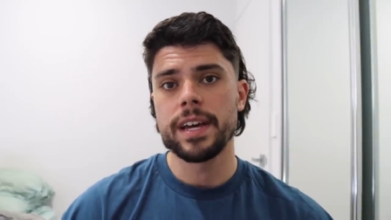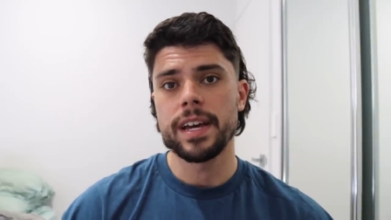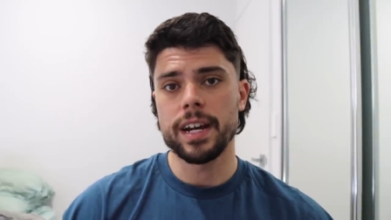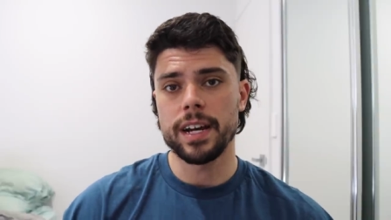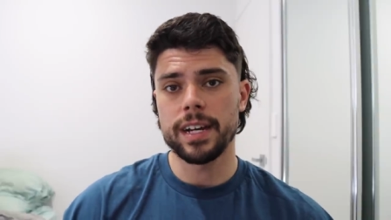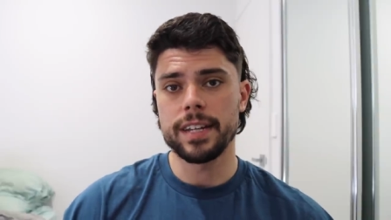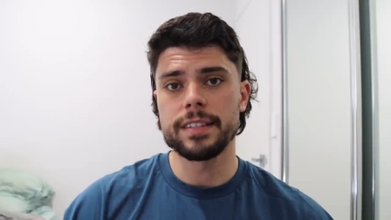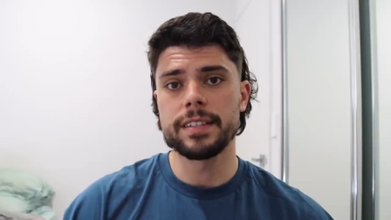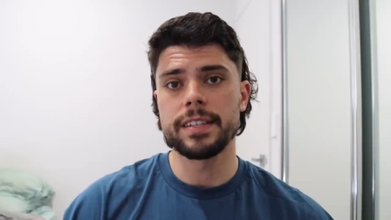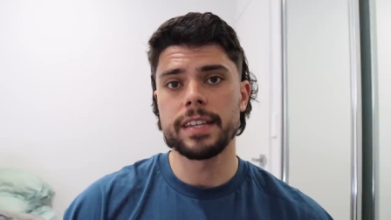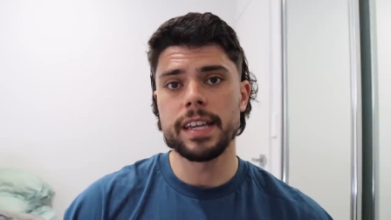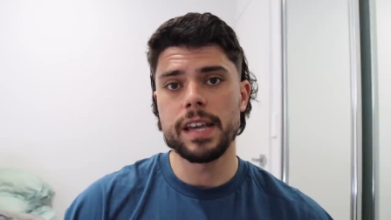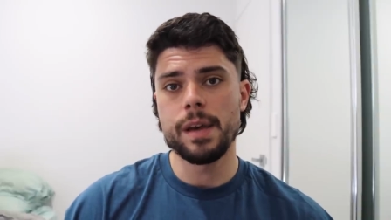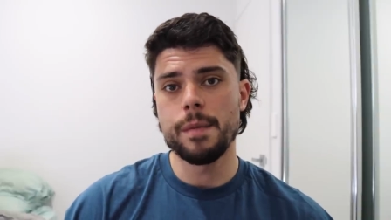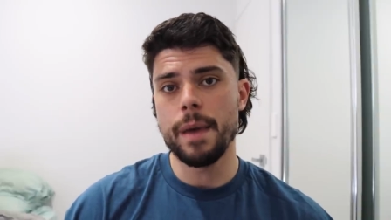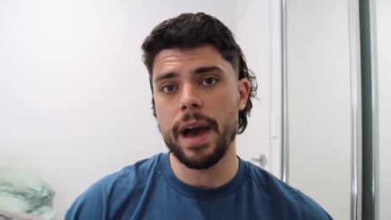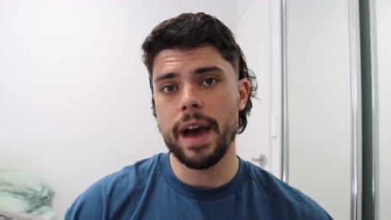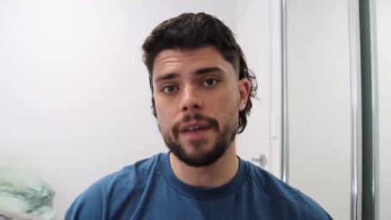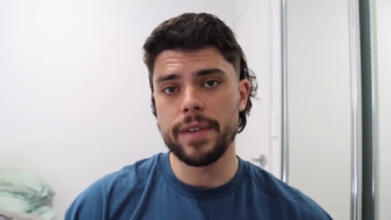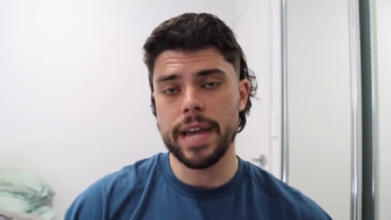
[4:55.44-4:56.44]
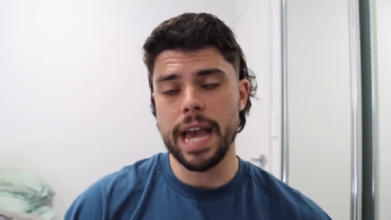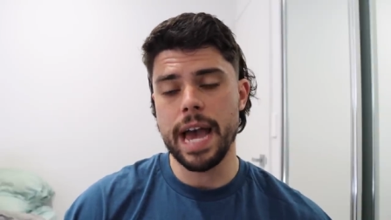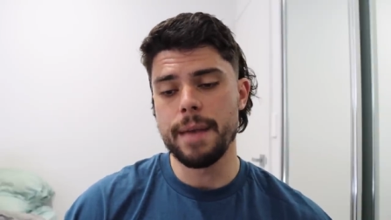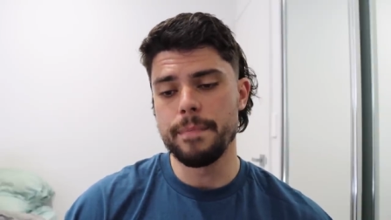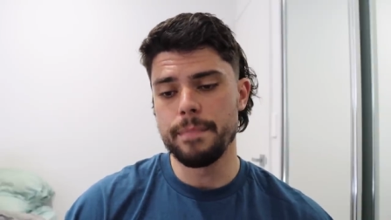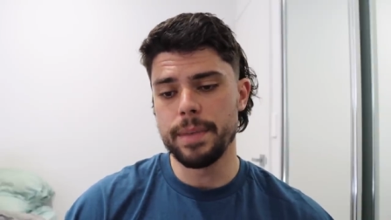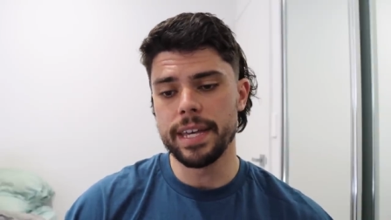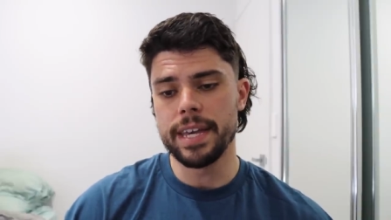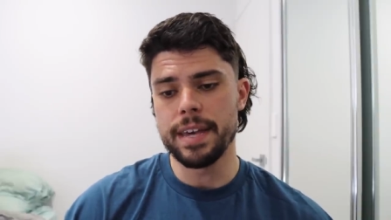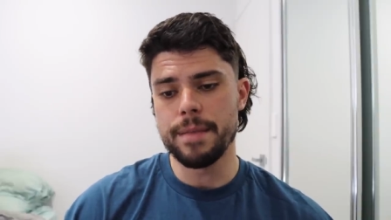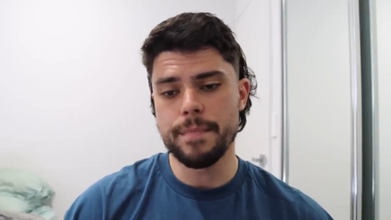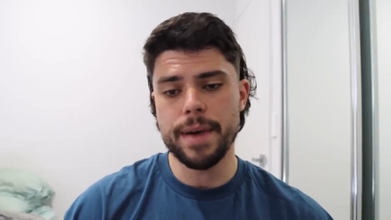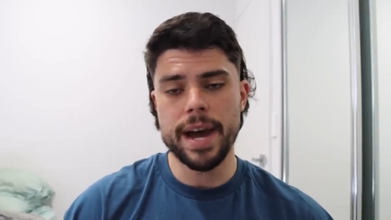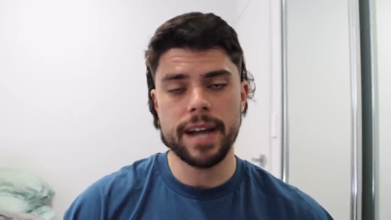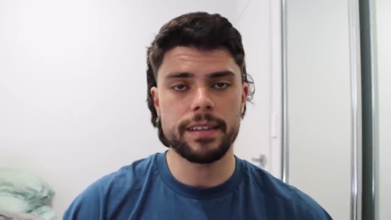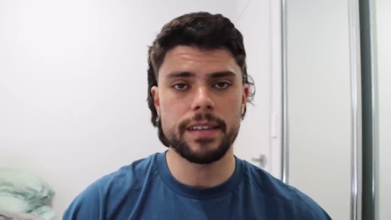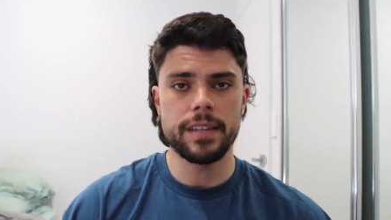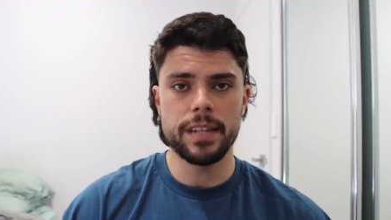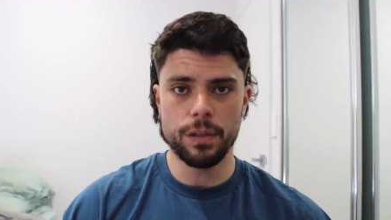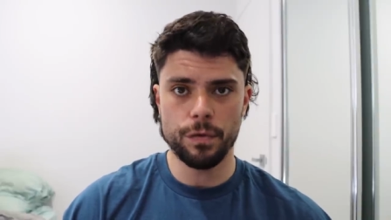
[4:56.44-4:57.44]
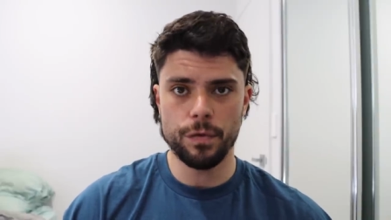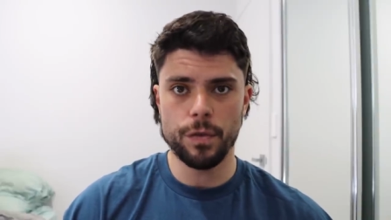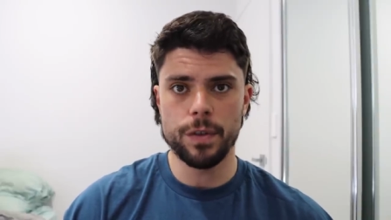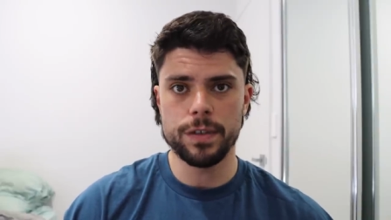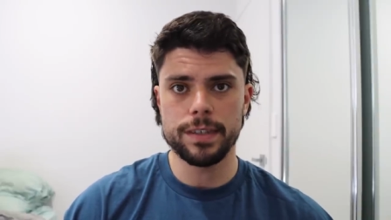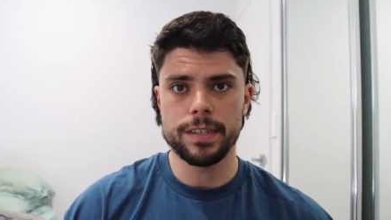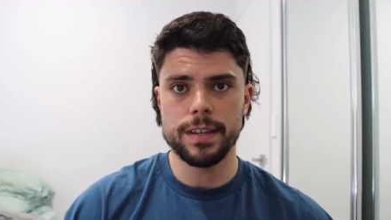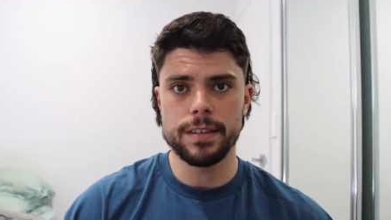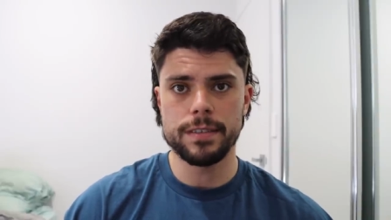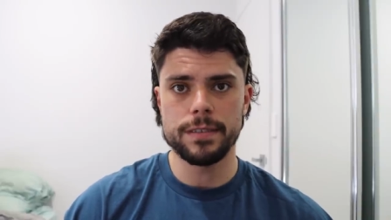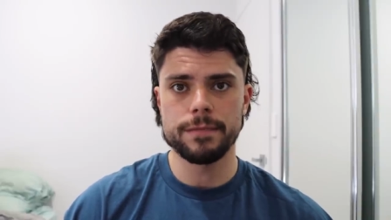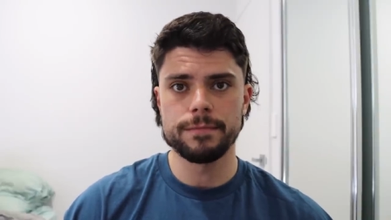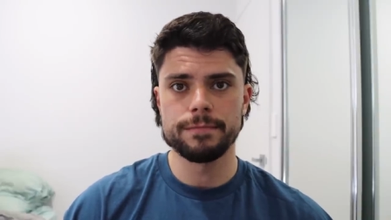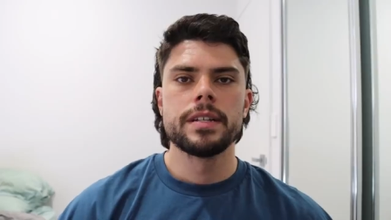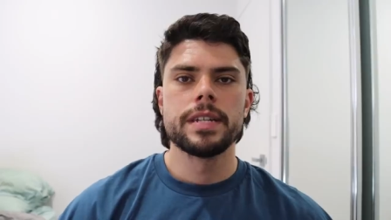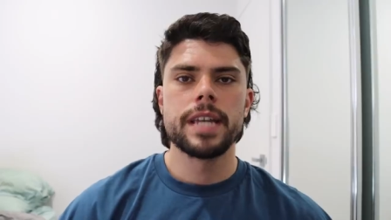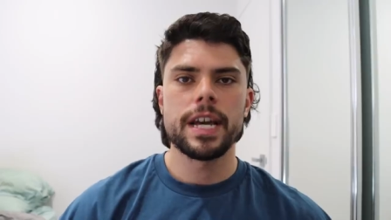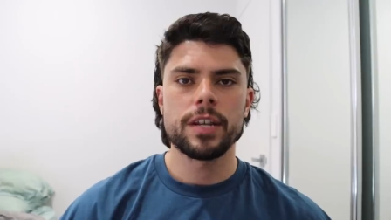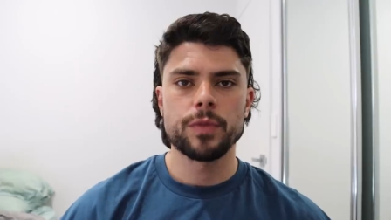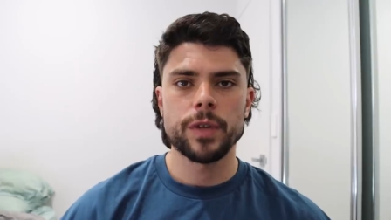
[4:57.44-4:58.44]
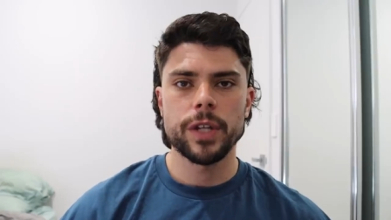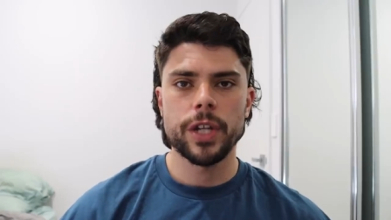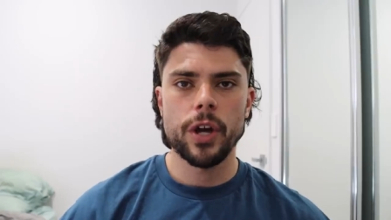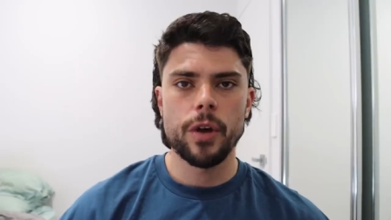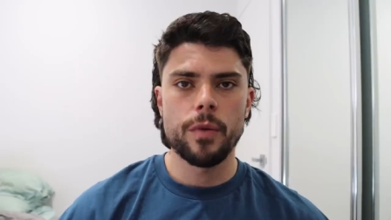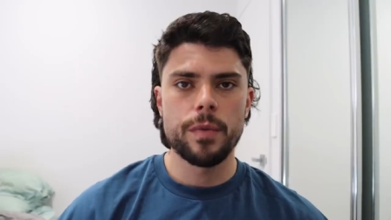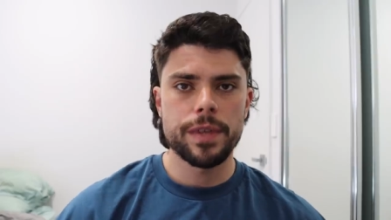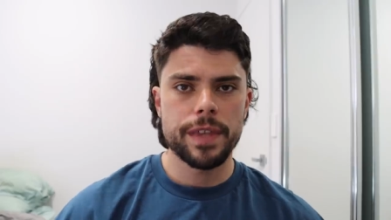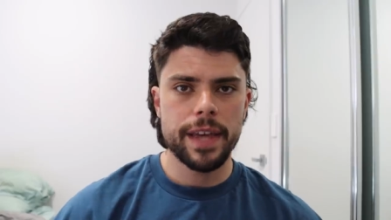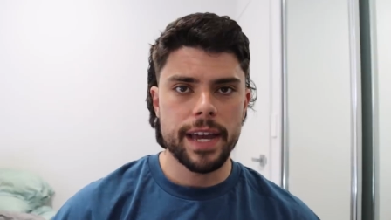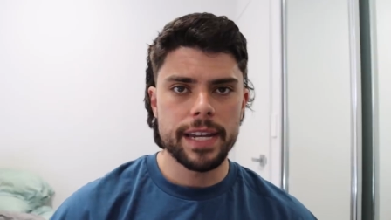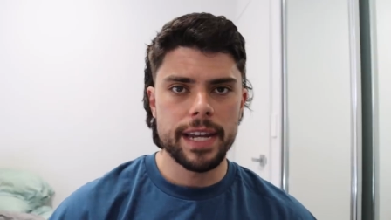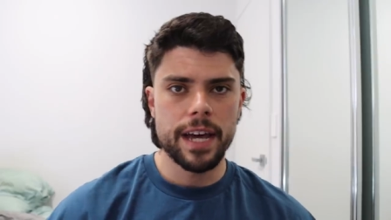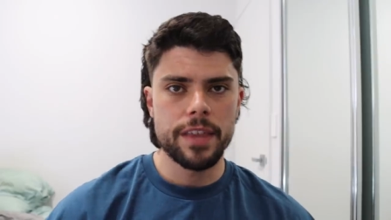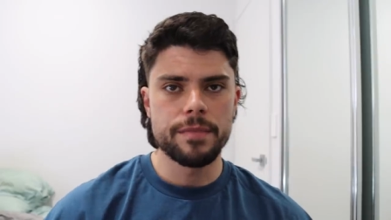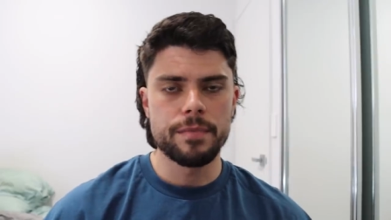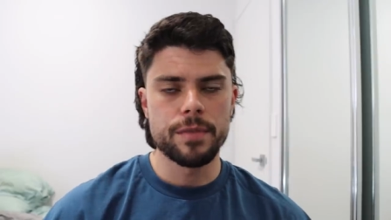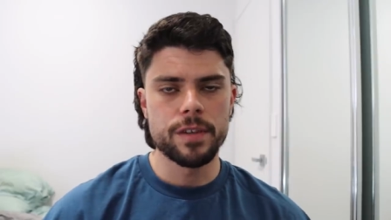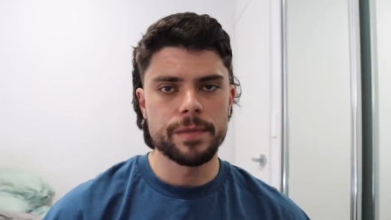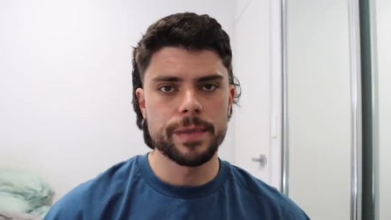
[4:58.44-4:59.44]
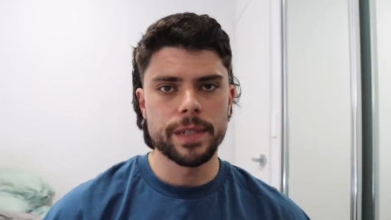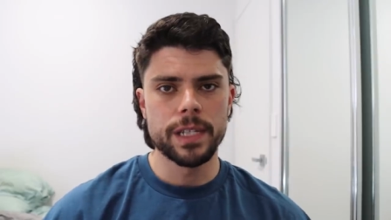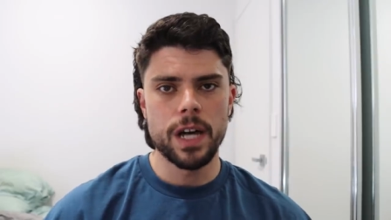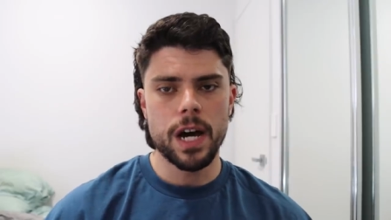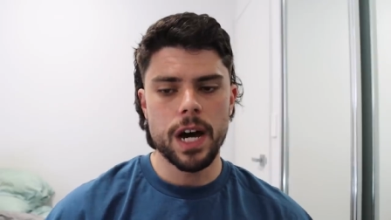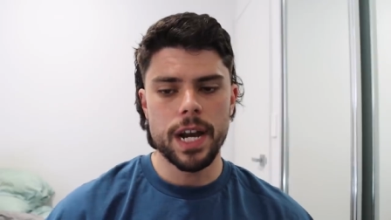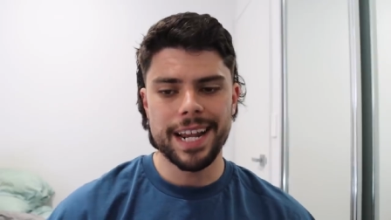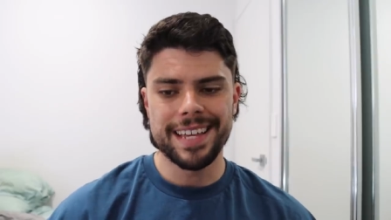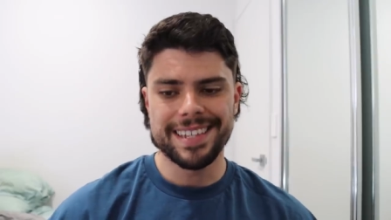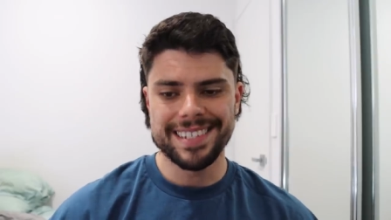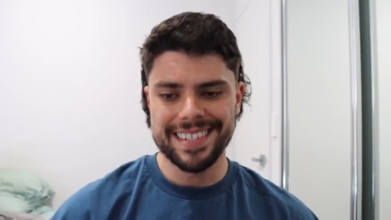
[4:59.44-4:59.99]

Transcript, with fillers: and I can see him having a big impact in his first season. Next, we're going to go with another Brisbane line,